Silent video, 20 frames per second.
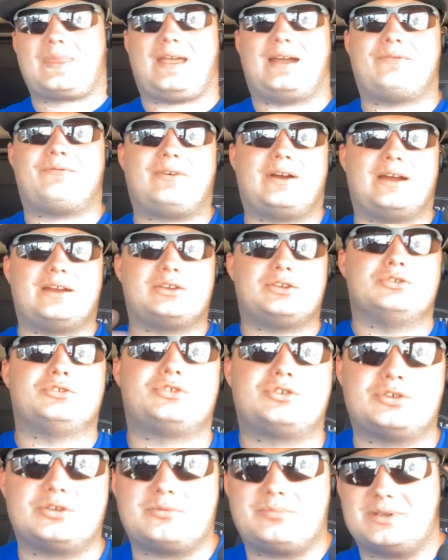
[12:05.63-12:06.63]
I find
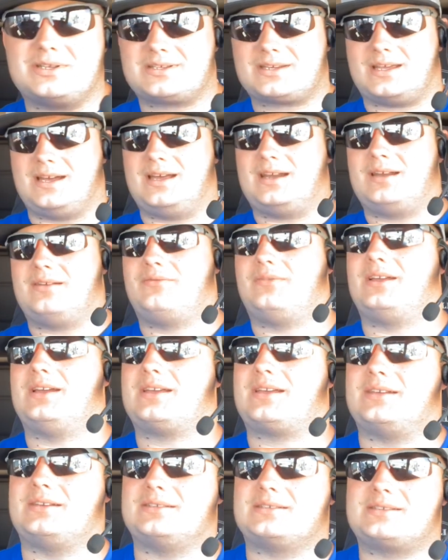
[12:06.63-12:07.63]
YouTube is kind of
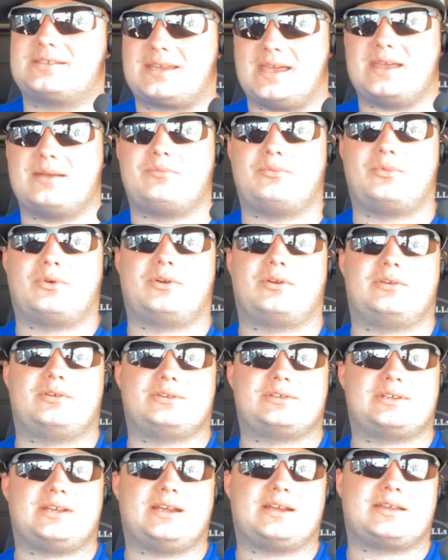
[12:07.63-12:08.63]
like an escape,
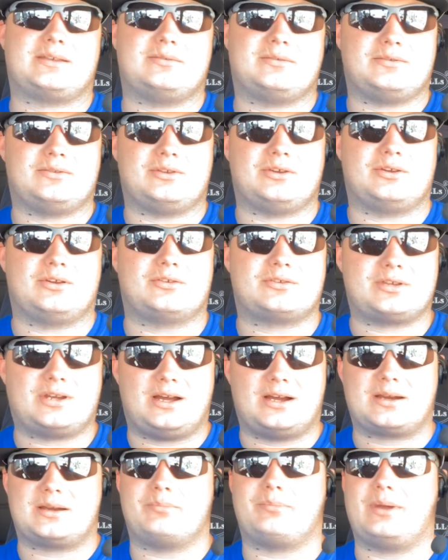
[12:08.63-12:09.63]
whereas I can,
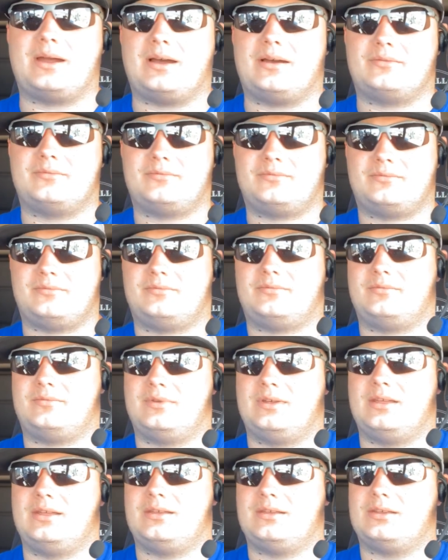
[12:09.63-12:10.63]
talk about,
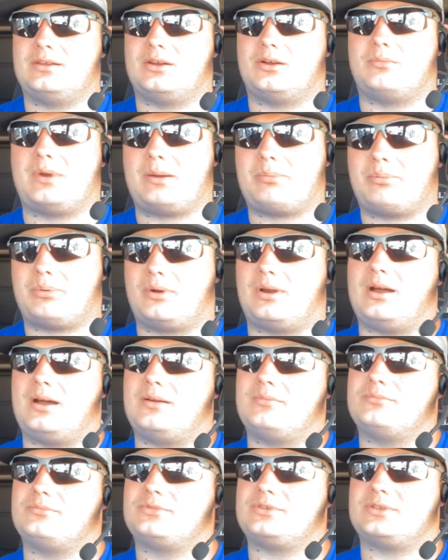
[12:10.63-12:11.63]
my
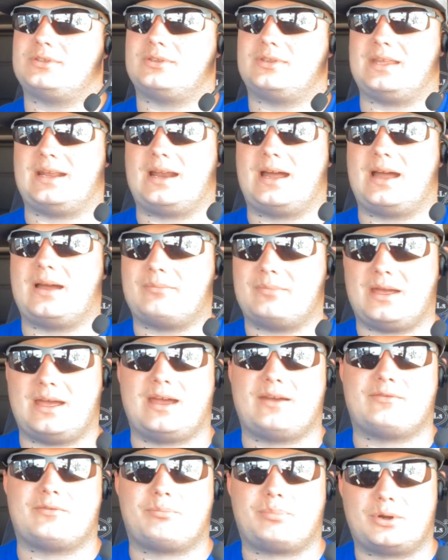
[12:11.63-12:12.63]
problems that I'm
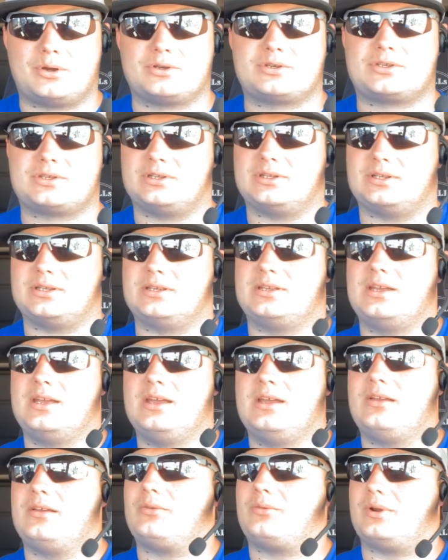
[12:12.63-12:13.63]
having personally.
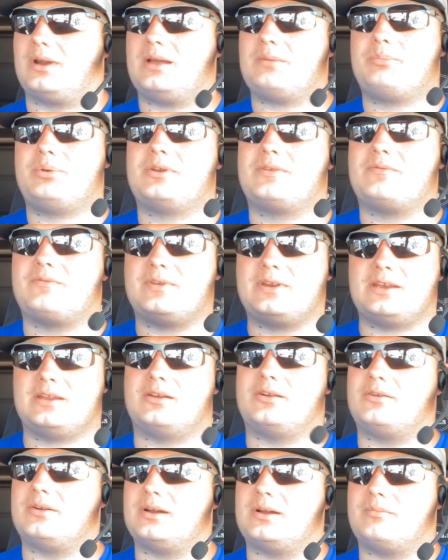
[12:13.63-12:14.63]
When I put a
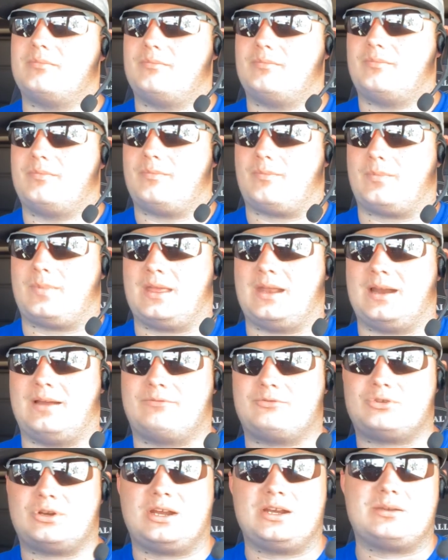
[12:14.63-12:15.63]
video up, and
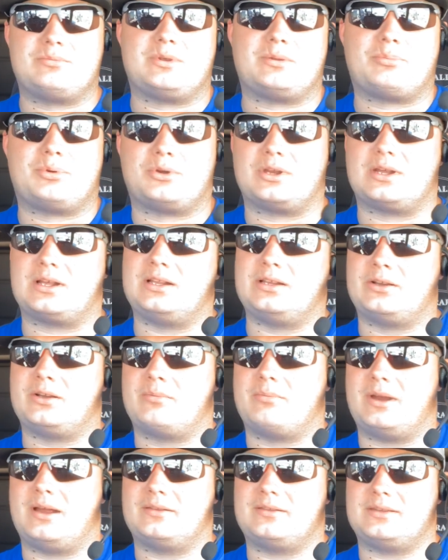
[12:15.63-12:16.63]
I've tried to be pretty clear
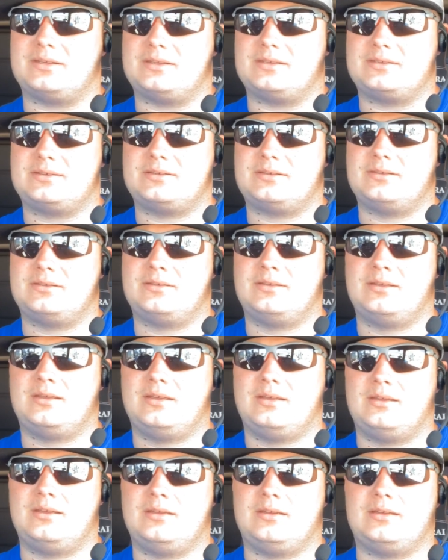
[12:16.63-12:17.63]
about this,
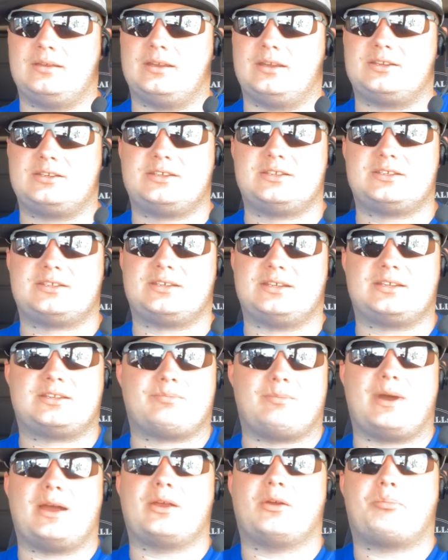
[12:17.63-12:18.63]
it's
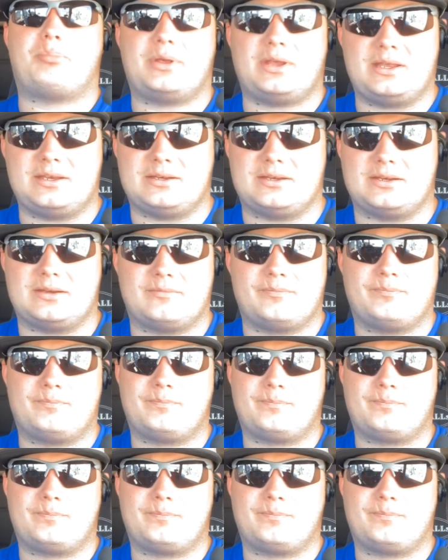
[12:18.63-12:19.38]
my opinion.